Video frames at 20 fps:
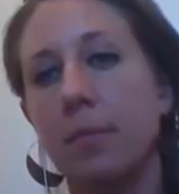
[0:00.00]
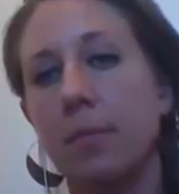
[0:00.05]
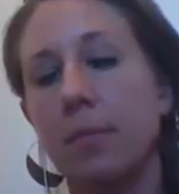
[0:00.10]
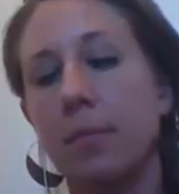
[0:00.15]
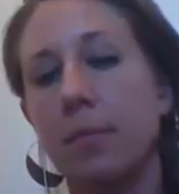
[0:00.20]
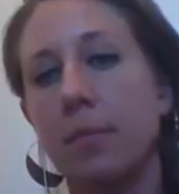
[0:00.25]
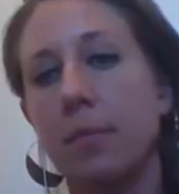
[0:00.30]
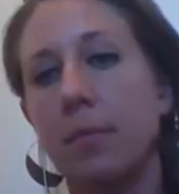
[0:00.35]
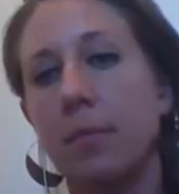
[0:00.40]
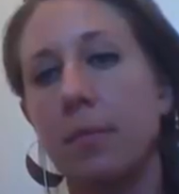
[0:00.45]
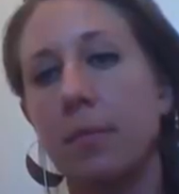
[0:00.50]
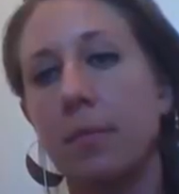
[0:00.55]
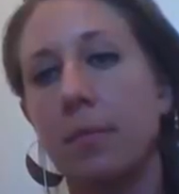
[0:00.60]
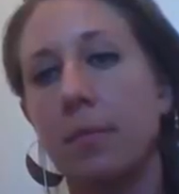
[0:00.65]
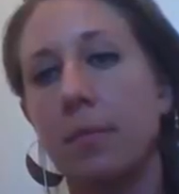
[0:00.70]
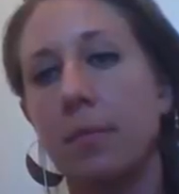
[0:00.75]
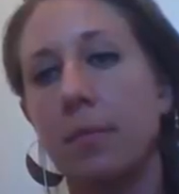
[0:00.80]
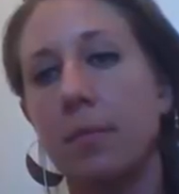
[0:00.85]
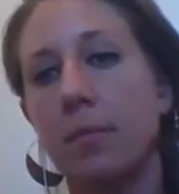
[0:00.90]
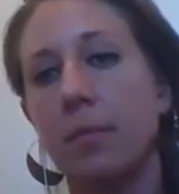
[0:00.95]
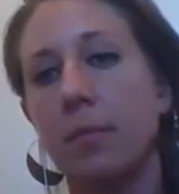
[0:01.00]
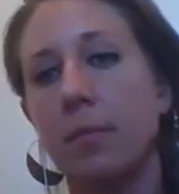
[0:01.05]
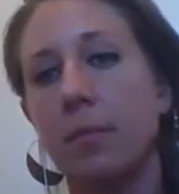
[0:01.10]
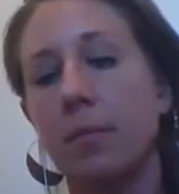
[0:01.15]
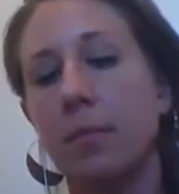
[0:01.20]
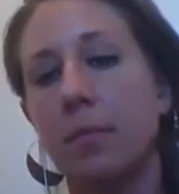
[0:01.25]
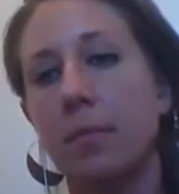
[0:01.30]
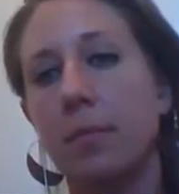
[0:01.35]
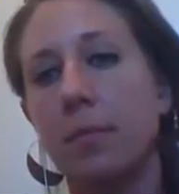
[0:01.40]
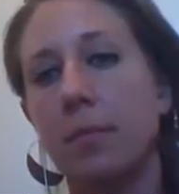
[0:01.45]

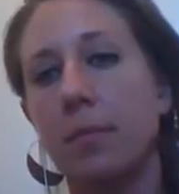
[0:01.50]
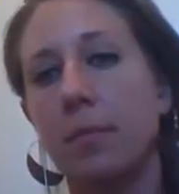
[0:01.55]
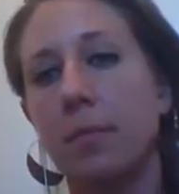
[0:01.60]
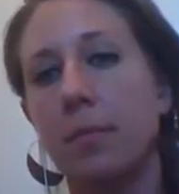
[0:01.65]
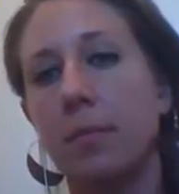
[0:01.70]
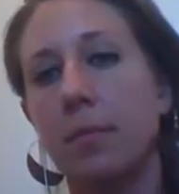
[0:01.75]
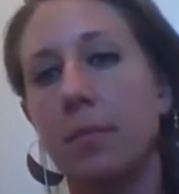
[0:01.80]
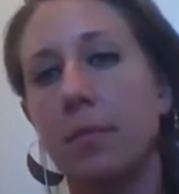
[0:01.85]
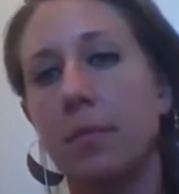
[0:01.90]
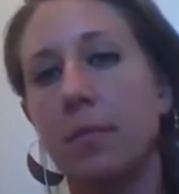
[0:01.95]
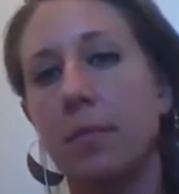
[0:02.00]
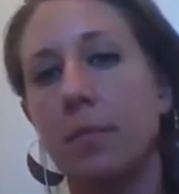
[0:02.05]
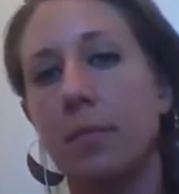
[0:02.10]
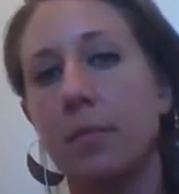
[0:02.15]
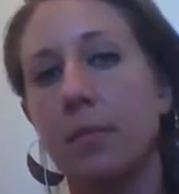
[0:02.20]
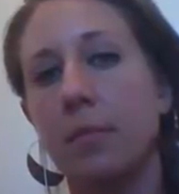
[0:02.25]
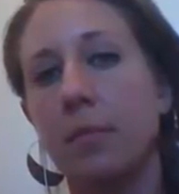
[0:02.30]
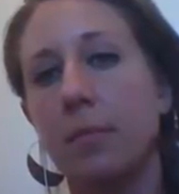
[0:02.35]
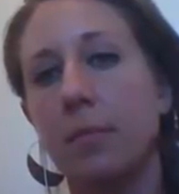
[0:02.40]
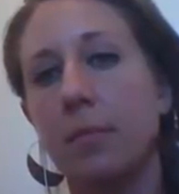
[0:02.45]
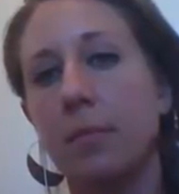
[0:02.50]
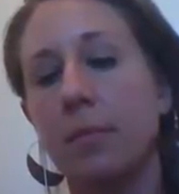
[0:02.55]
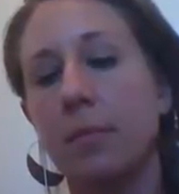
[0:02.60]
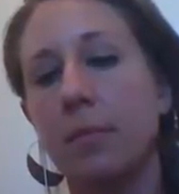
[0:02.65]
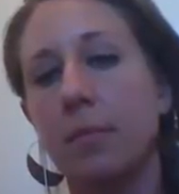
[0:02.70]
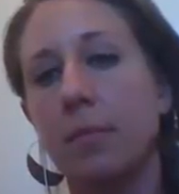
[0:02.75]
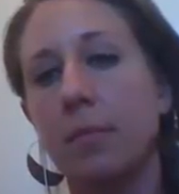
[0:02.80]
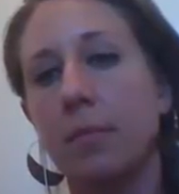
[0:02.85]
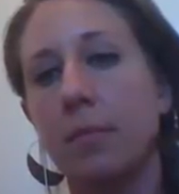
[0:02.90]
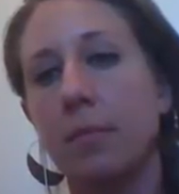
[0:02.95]

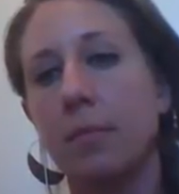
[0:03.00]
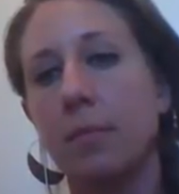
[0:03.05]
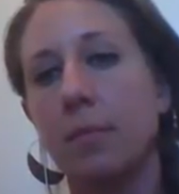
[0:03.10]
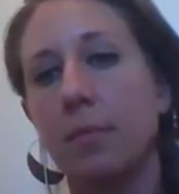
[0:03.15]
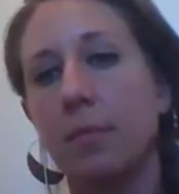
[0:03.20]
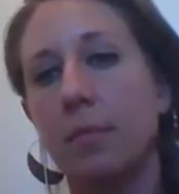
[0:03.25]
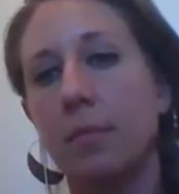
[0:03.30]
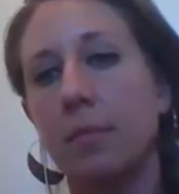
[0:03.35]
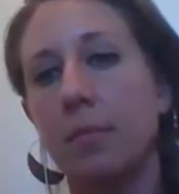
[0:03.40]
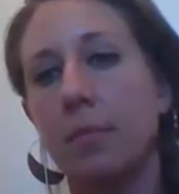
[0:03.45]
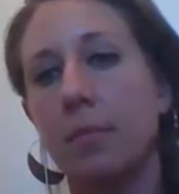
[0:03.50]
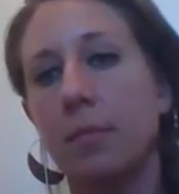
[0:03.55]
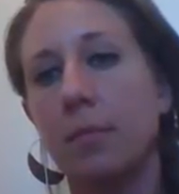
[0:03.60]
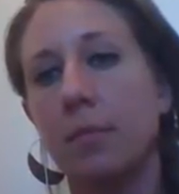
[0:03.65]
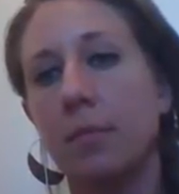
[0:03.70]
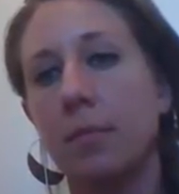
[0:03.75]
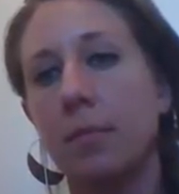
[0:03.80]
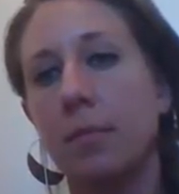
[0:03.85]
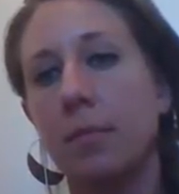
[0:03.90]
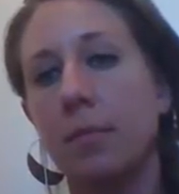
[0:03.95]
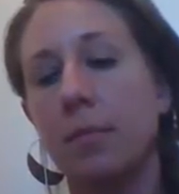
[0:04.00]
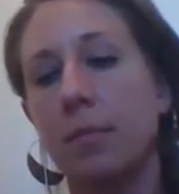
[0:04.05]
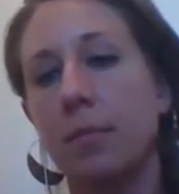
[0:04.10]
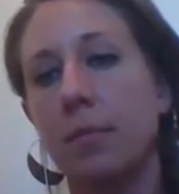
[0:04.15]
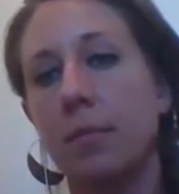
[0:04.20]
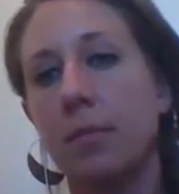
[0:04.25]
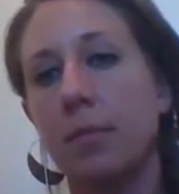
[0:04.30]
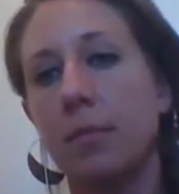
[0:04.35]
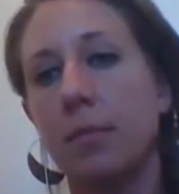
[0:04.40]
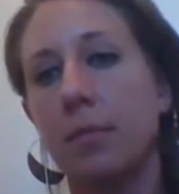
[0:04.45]

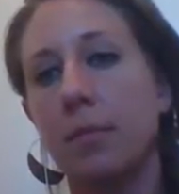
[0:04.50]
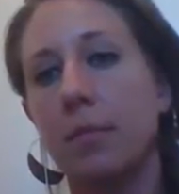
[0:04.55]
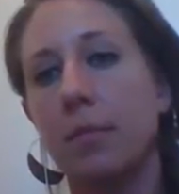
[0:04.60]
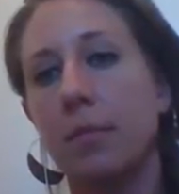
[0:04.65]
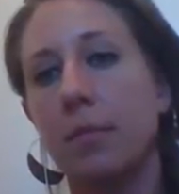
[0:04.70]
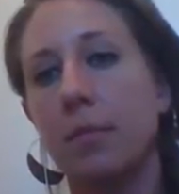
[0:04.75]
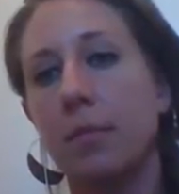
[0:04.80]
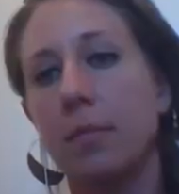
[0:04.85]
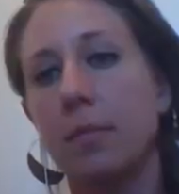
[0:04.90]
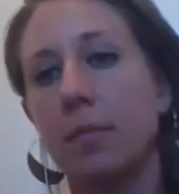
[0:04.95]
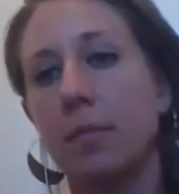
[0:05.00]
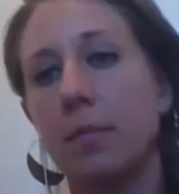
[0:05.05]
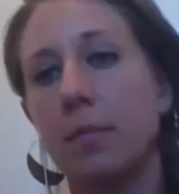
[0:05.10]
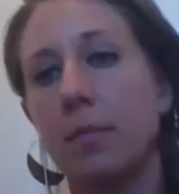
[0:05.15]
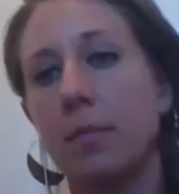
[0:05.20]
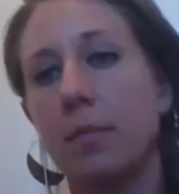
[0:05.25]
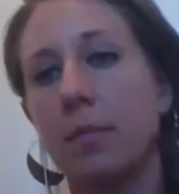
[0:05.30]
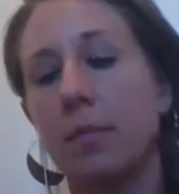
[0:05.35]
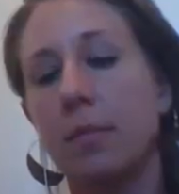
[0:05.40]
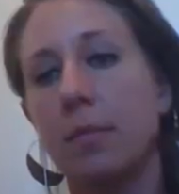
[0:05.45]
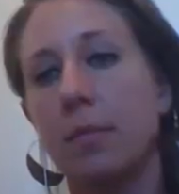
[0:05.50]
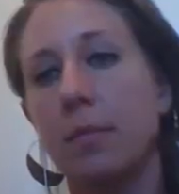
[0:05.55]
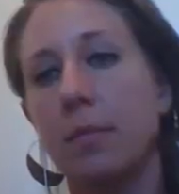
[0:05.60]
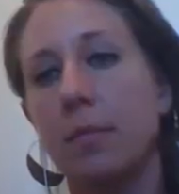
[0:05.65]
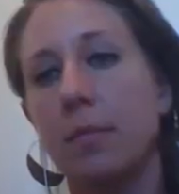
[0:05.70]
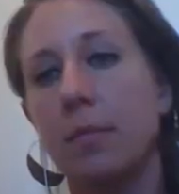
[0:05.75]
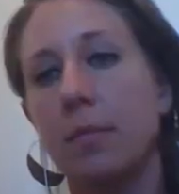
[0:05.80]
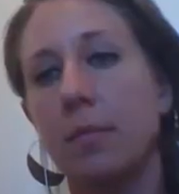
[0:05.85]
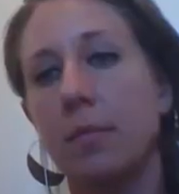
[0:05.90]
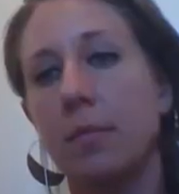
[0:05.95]

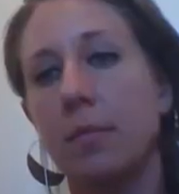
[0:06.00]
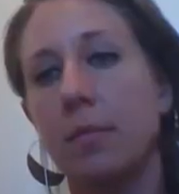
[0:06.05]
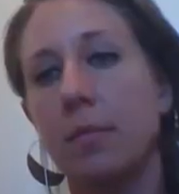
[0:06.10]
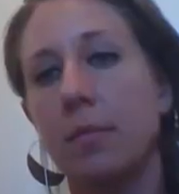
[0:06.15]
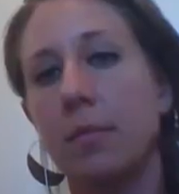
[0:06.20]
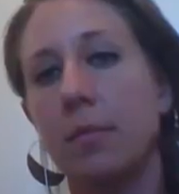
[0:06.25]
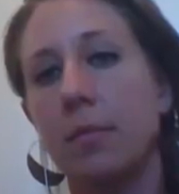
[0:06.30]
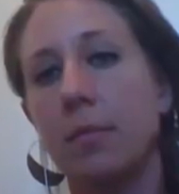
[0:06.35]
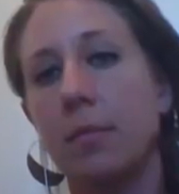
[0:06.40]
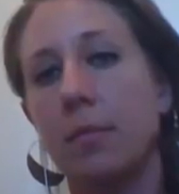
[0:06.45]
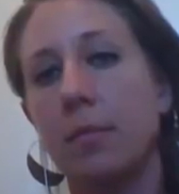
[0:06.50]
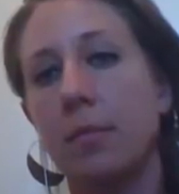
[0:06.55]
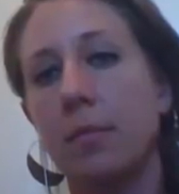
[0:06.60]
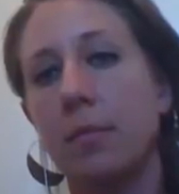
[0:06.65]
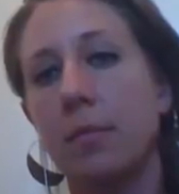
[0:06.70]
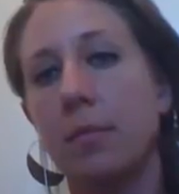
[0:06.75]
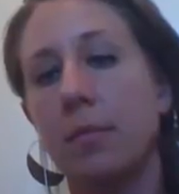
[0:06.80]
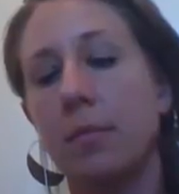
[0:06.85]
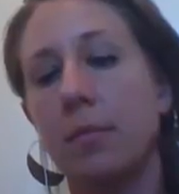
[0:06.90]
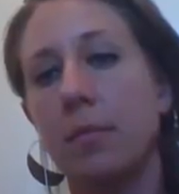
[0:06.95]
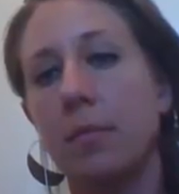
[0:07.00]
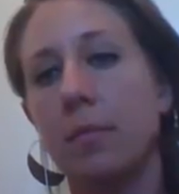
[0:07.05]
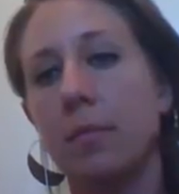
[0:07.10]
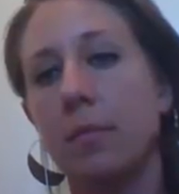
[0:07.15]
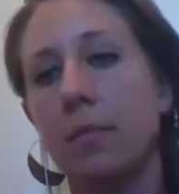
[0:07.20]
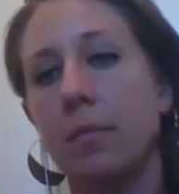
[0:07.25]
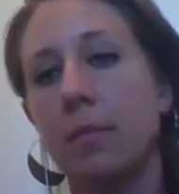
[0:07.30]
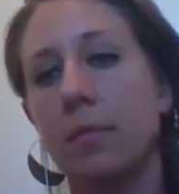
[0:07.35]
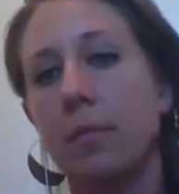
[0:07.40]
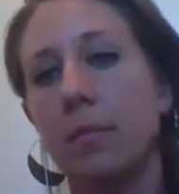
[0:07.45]

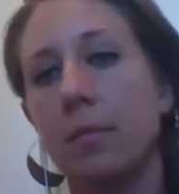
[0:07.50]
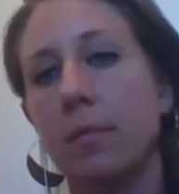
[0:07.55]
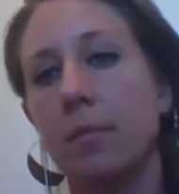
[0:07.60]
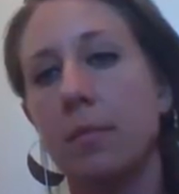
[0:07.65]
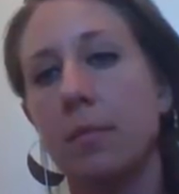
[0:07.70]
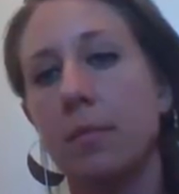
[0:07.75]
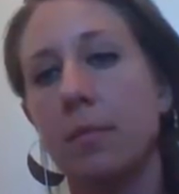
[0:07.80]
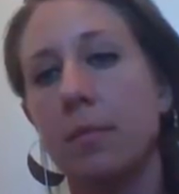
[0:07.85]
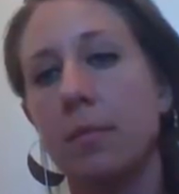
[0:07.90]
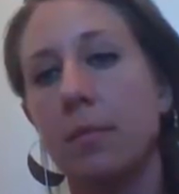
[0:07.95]
(not speaking)